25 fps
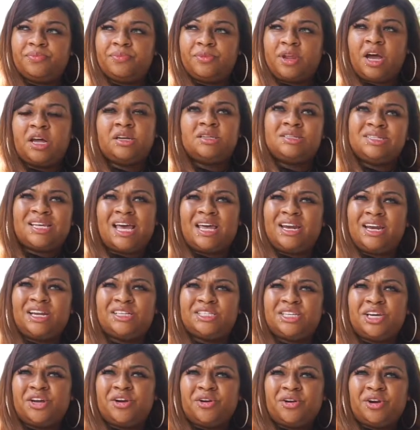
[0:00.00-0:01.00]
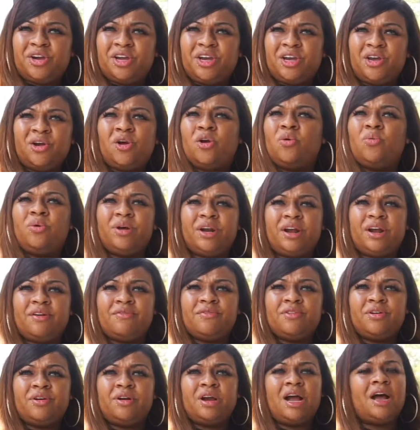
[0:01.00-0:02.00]
unsanitary or
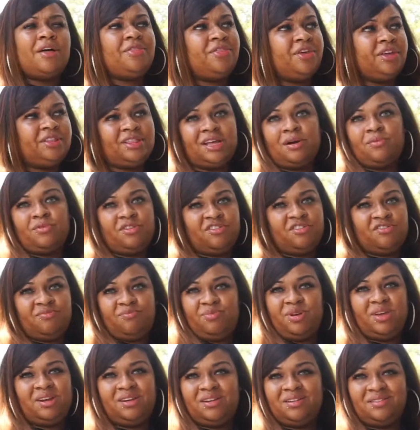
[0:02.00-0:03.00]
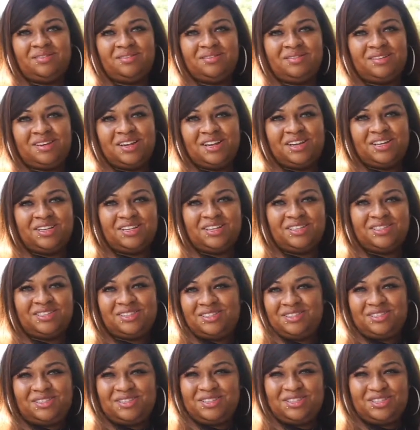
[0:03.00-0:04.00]
whatever, I think that would have been
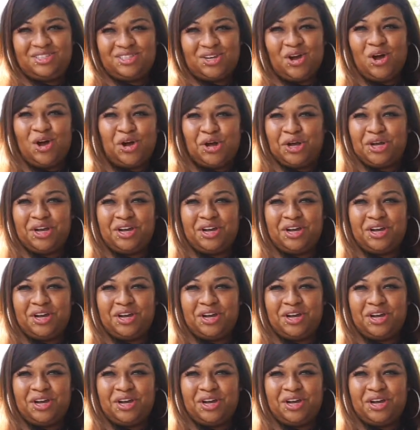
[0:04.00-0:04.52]
talk